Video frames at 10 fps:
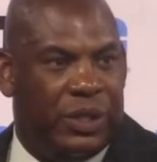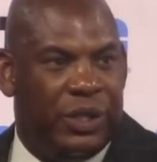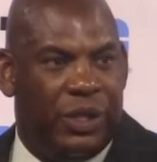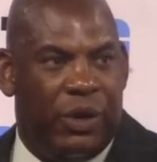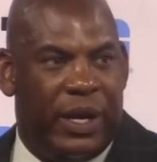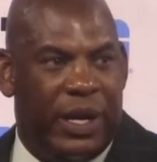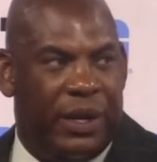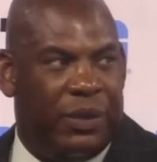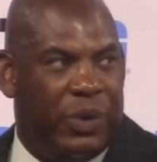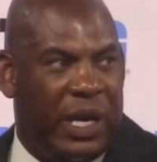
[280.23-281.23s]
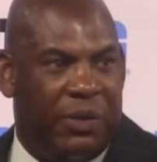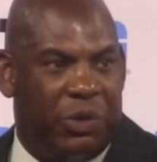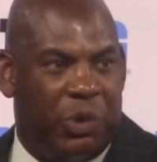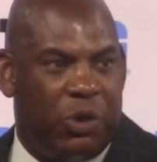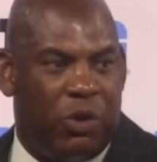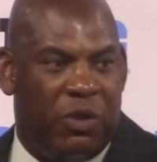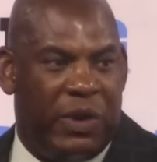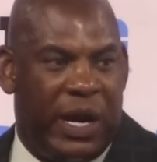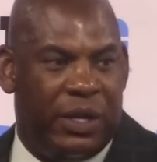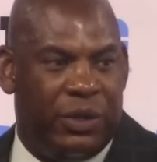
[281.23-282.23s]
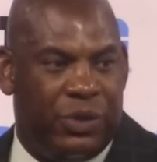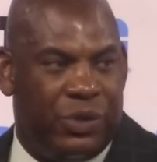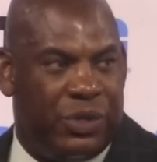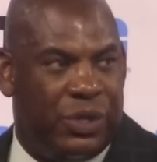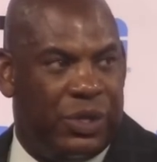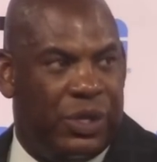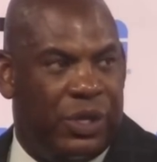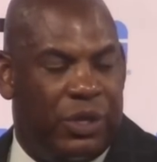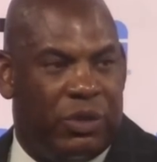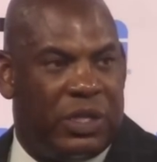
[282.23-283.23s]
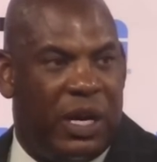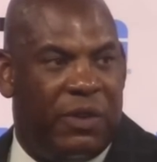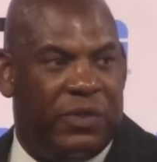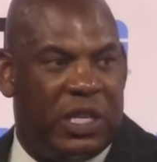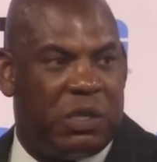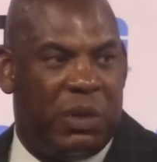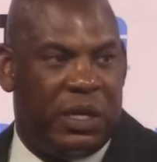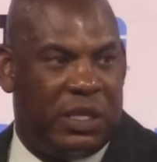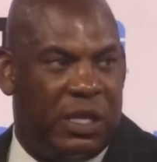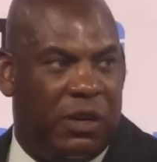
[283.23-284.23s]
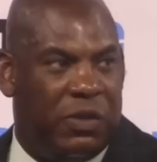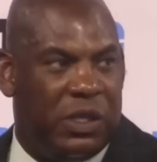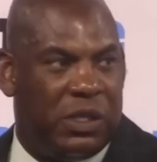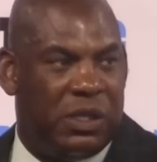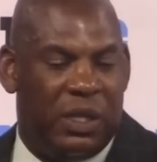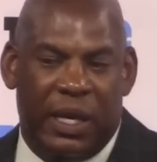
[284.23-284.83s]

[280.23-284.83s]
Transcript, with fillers: You know, and we have three core values. You know, tough, disciplined, and selfless.